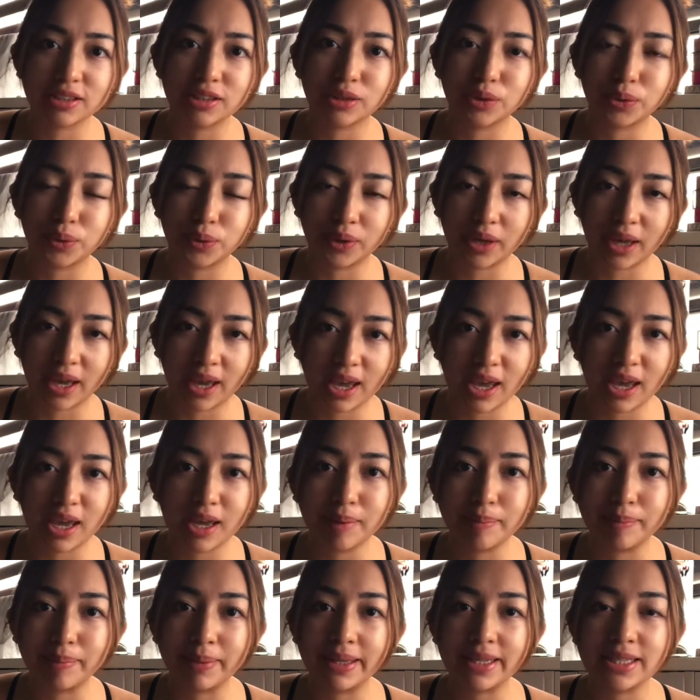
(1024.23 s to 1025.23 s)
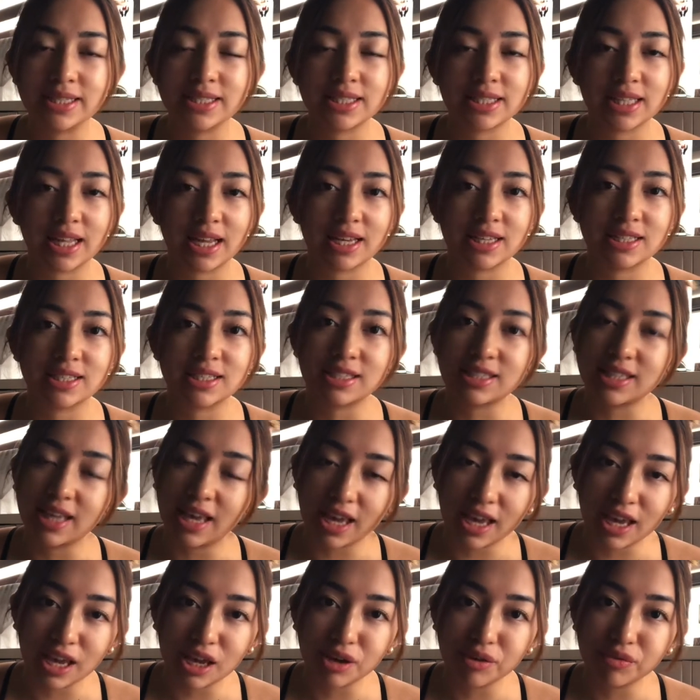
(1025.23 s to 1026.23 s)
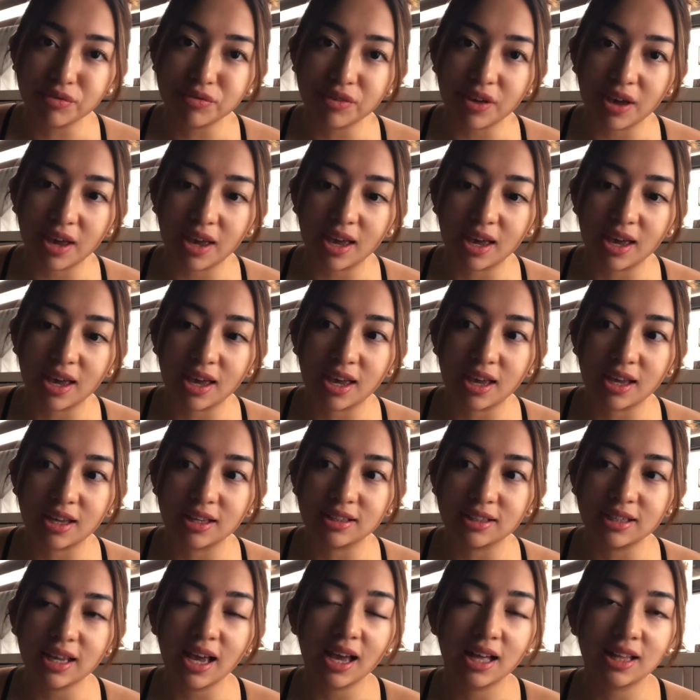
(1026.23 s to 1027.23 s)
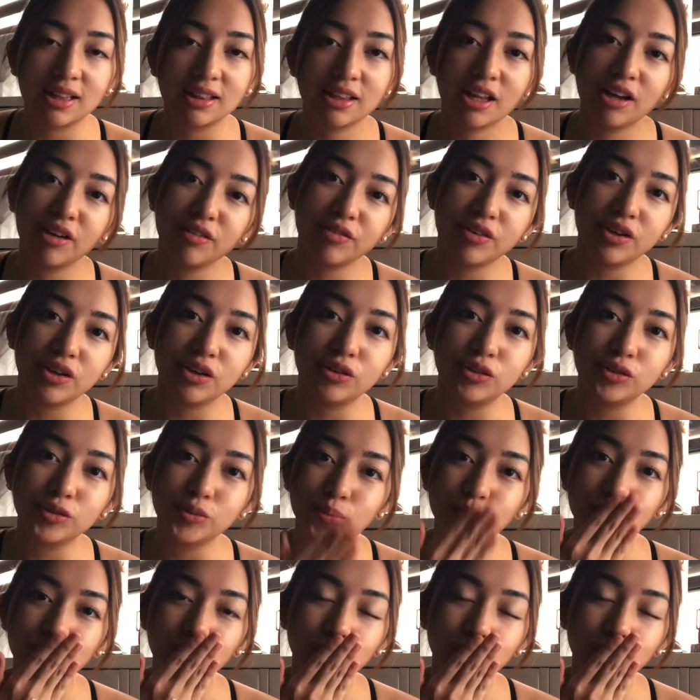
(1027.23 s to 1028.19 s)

are okay. Please stay safe and yeah, love you!